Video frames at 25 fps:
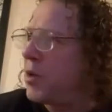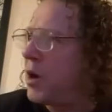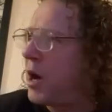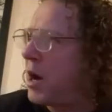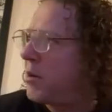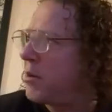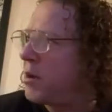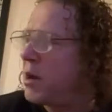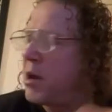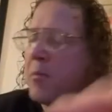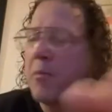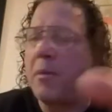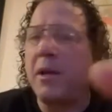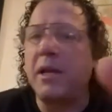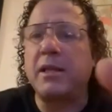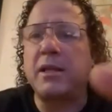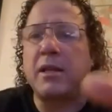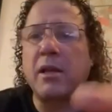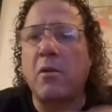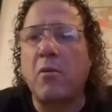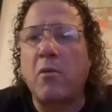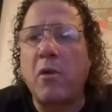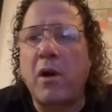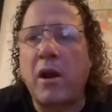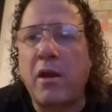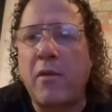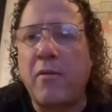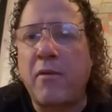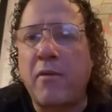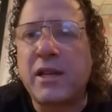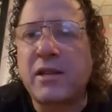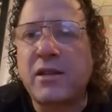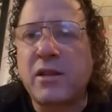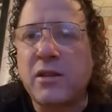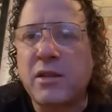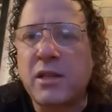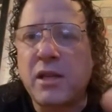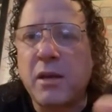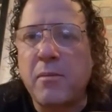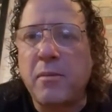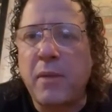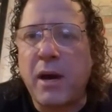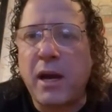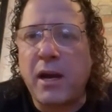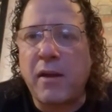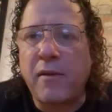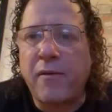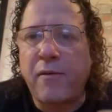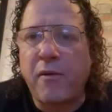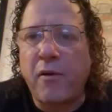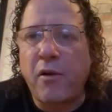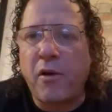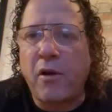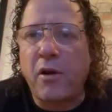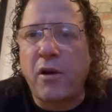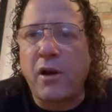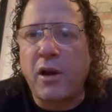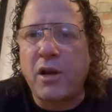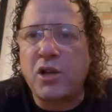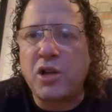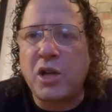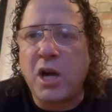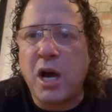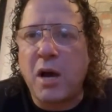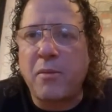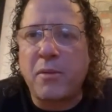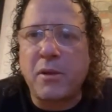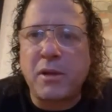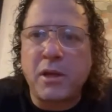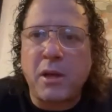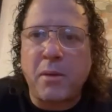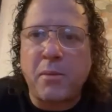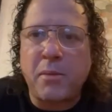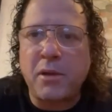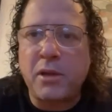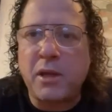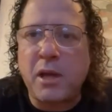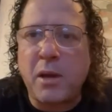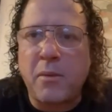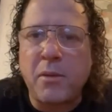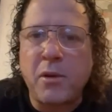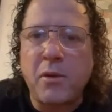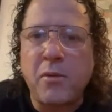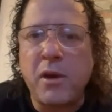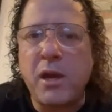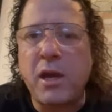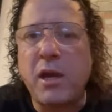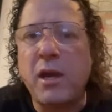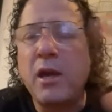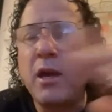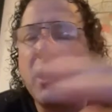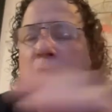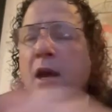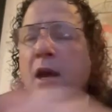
where I'm going to meet someone and wrestle somebody for a job in WWE.